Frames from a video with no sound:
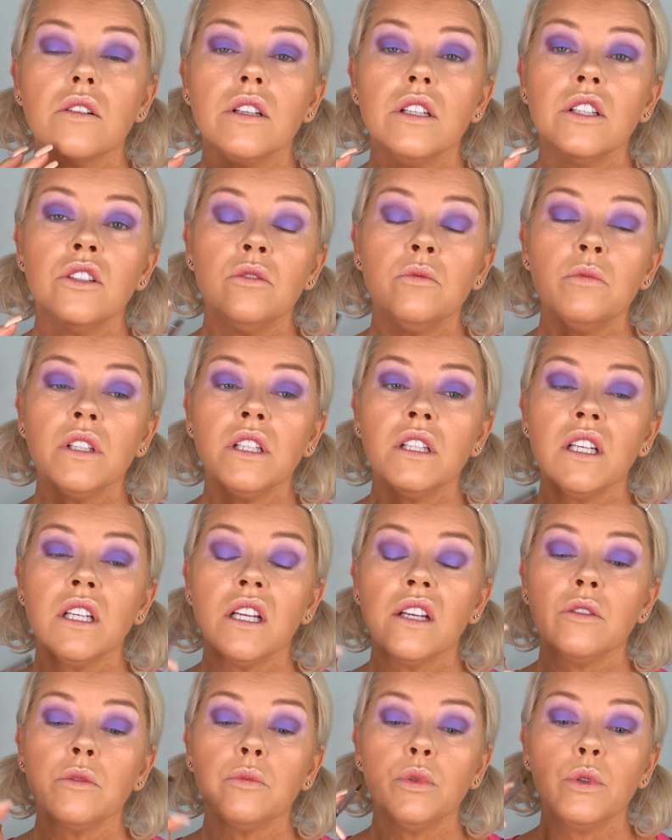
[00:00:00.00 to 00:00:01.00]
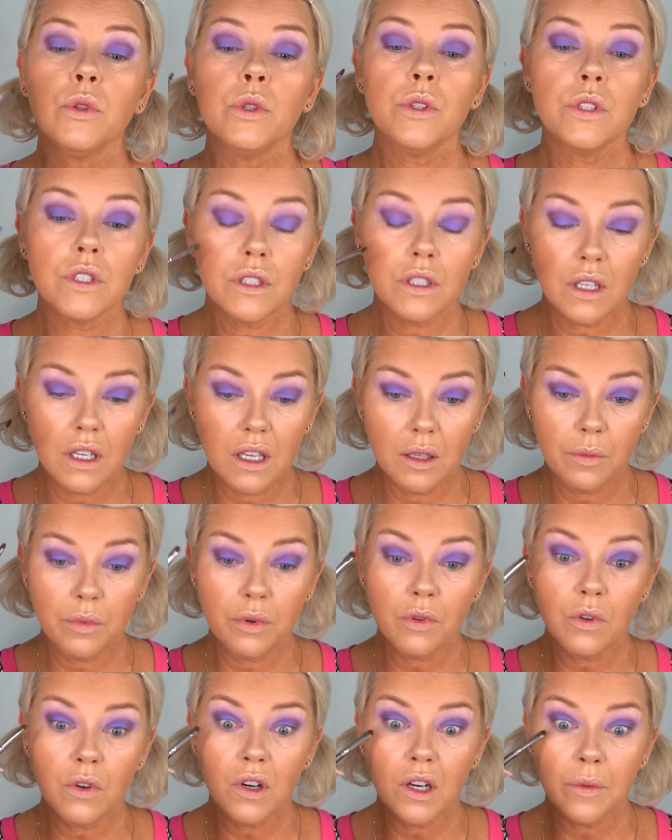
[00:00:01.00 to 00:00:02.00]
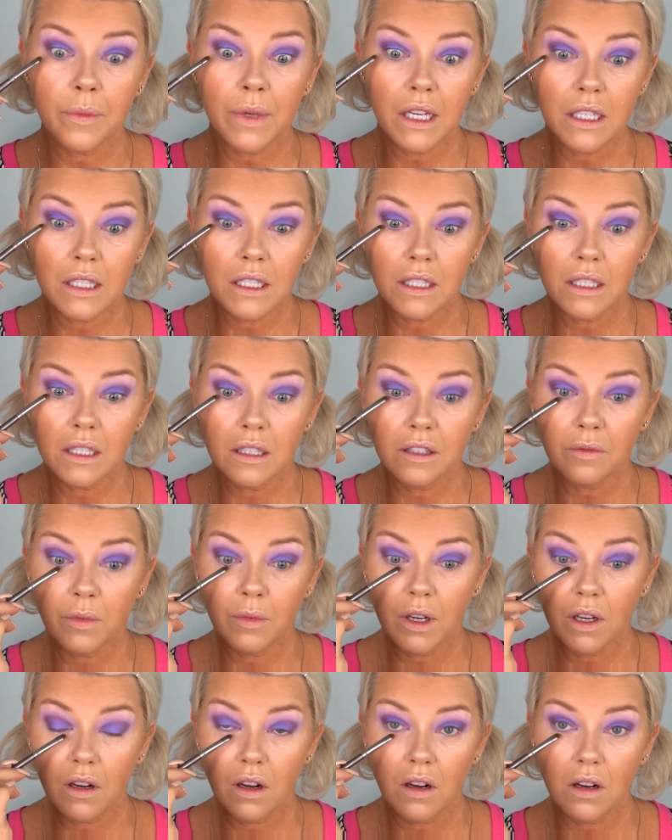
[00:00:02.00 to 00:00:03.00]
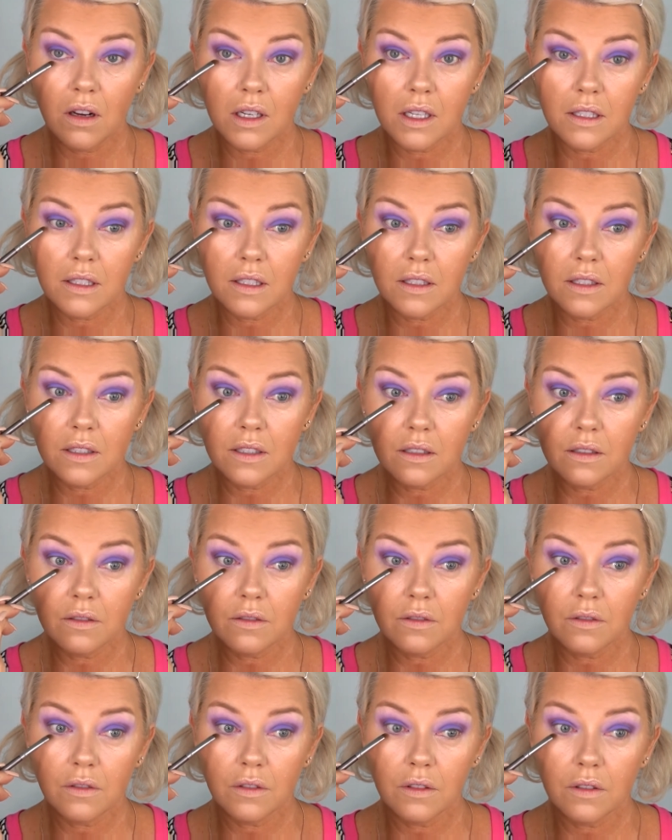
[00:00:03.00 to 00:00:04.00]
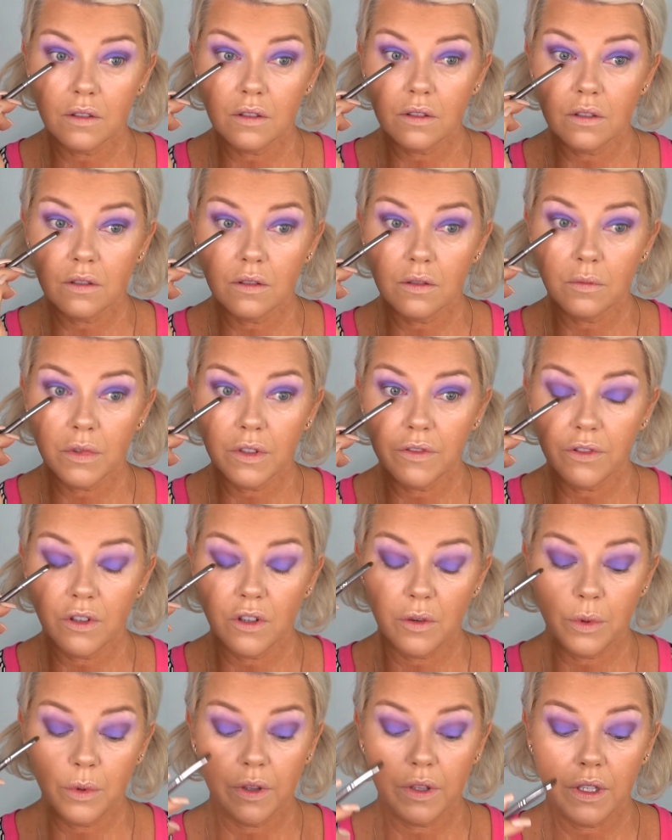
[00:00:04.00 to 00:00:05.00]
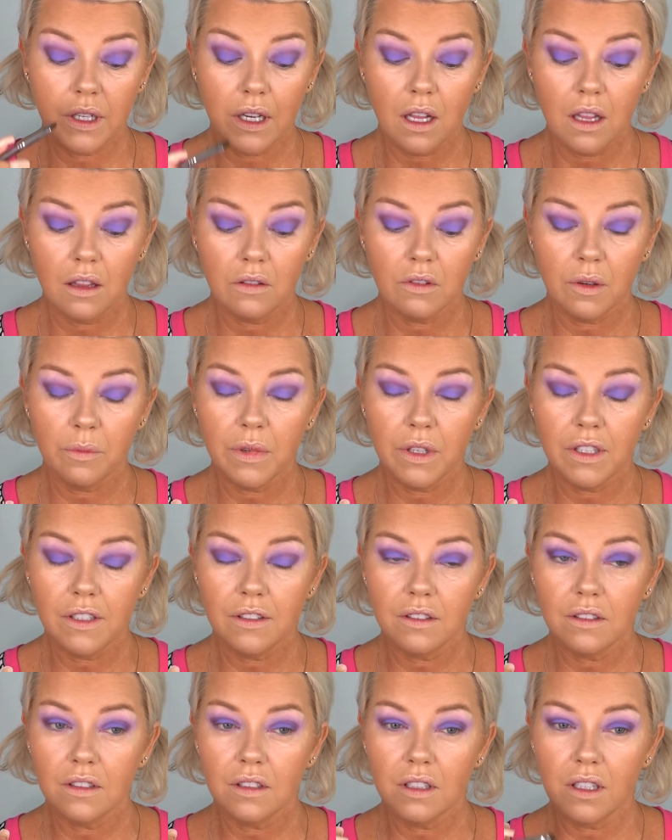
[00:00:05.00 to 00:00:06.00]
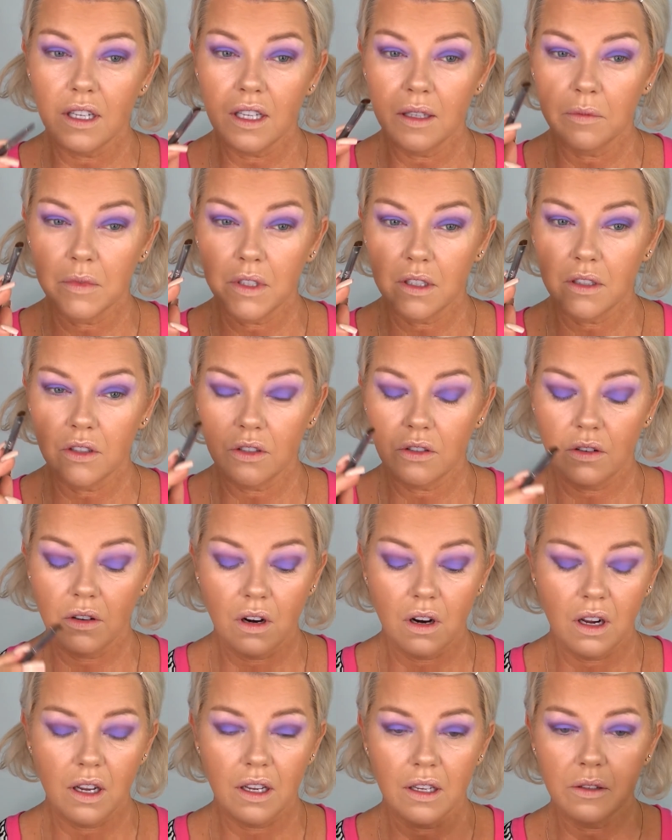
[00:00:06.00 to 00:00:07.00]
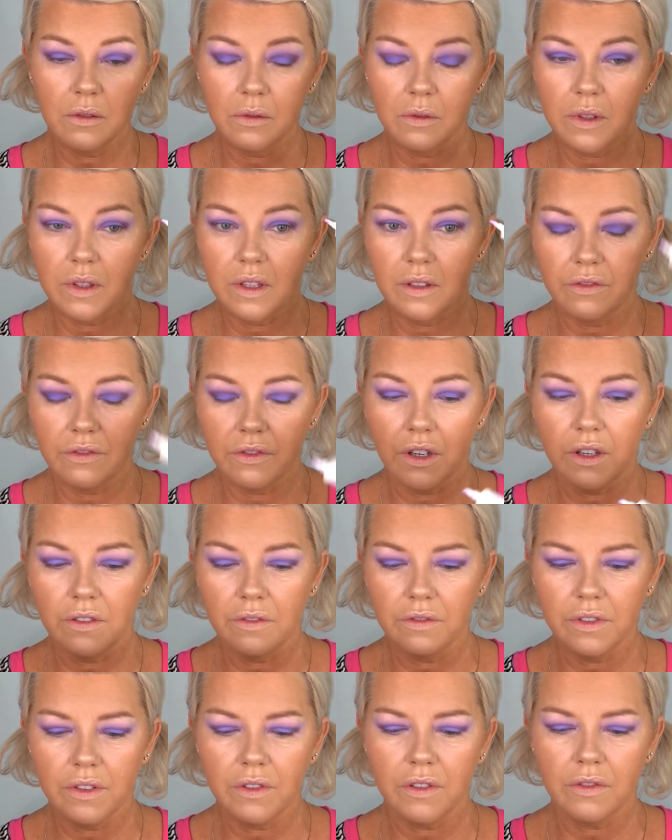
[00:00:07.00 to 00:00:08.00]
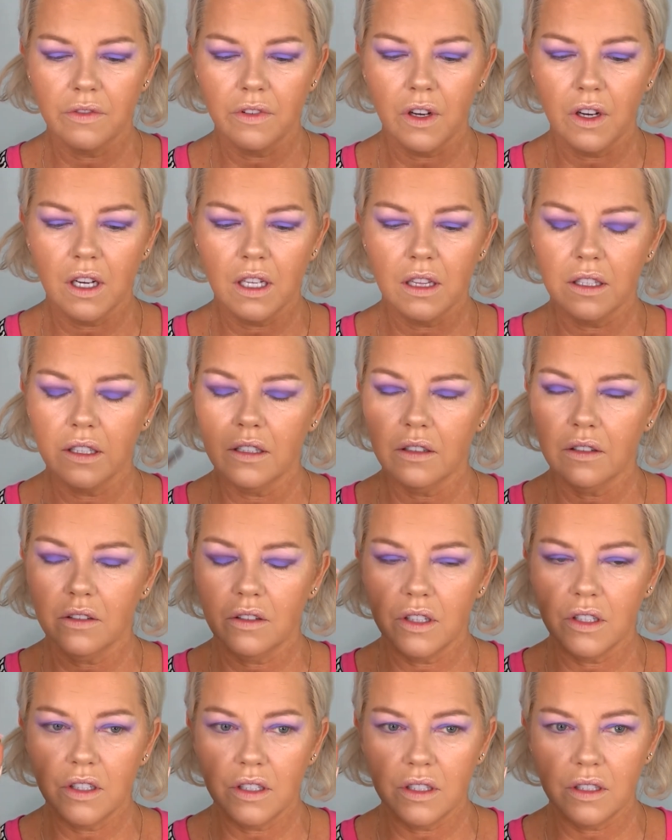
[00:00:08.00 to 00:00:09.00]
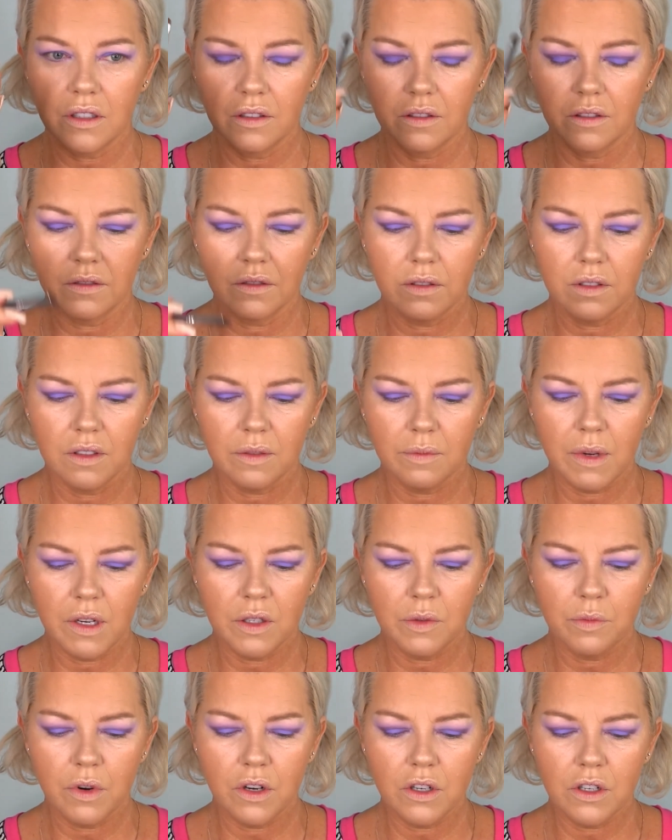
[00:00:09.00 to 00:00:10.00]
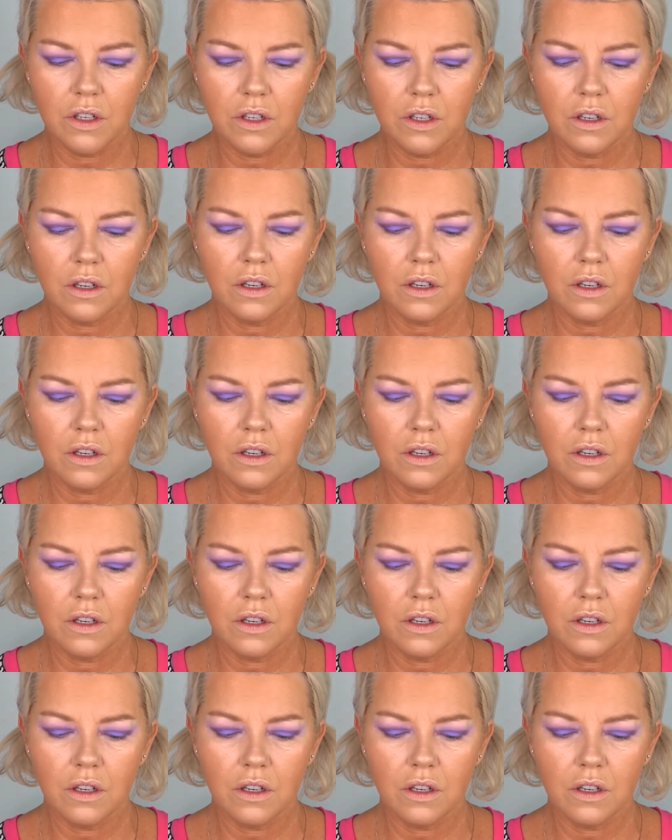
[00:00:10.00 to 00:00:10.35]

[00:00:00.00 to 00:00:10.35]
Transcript: I normally never put a primer underneath my eyes before I put the colour on, but today I'm going to try with the Vivid Violet on just a smudge brush.